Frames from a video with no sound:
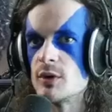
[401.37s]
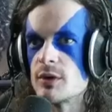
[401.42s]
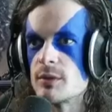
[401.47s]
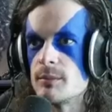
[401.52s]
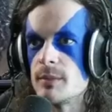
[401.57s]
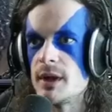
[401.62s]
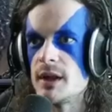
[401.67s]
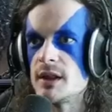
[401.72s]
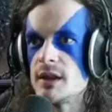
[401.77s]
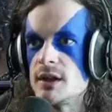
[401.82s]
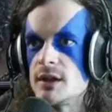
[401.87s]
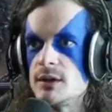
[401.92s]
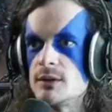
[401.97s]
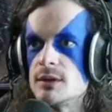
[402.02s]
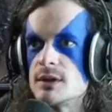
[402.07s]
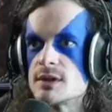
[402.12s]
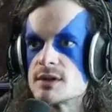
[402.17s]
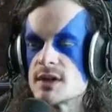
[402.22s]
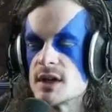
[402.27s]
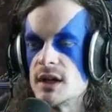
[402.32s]
melee
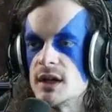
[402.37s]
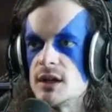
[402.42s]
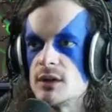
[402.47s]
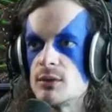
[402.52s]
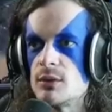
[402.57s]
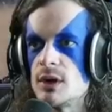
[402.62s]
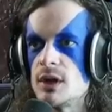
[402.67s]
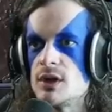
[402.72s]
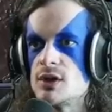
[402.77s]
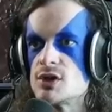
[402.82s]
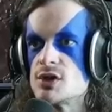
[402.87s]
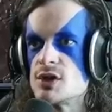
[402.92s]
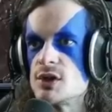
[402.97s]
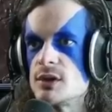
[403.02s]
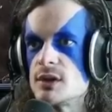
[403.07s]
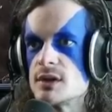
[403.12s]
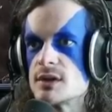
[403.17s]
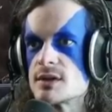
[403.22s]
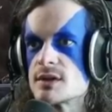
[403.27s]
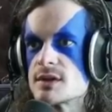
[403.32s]
units and range
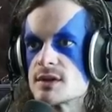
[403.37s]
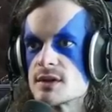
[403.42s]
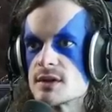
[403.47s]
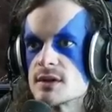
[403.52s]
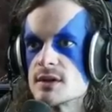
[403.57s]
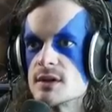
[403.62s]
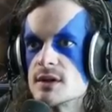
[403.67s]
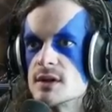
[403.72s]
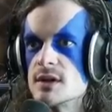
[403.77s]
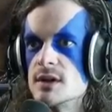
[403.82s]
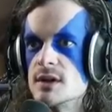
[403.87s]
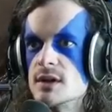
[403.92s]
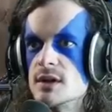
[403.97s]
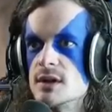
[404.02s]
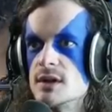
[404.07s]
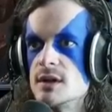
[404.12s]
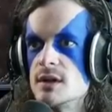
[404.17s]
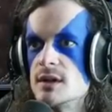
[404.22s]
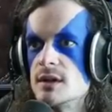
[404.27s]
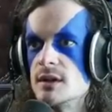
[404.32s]
units.
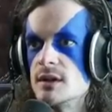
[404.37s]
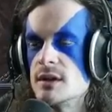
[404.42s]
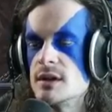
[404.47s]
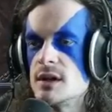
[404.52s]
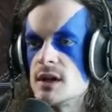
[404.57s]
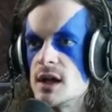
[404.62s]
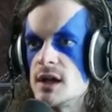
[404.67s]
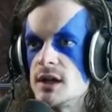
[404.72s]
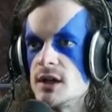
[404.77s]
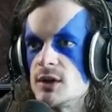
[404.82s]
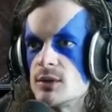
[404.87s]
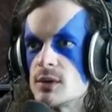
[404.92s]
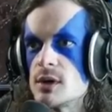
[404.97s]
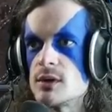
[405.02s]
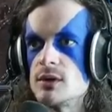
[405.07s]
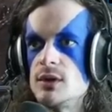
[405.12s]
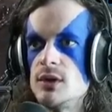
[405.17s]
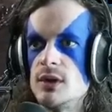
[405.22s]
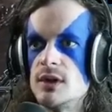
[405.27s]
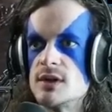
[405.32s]
Any ground
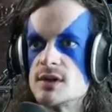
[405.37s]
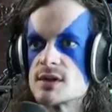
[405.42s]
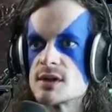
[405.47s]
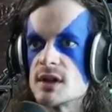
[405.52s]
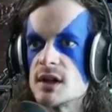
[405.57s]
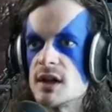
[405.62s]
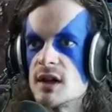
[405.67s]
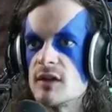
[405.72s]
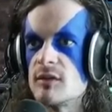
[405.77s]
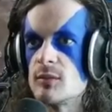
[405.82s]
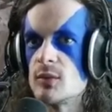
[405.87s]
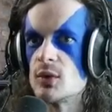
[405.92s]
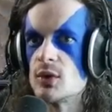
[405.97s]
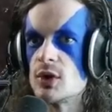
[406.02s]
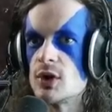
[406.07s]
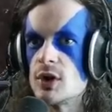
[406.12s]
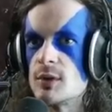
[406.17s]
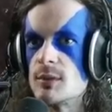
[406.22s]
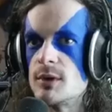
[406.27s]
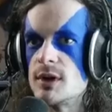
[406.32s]
unit is going to have more
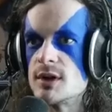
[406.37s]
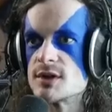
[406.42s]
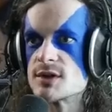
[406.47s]
armor as a